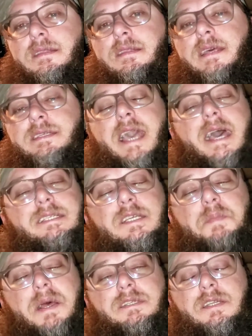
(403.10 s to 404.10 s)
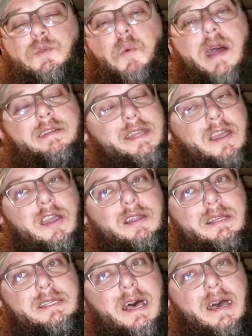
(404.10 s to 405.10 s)
this case suspensions wiring
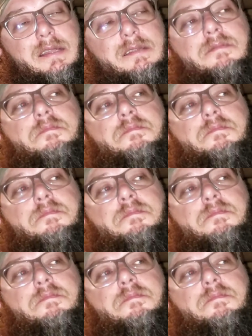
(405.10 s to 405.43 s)
harness on,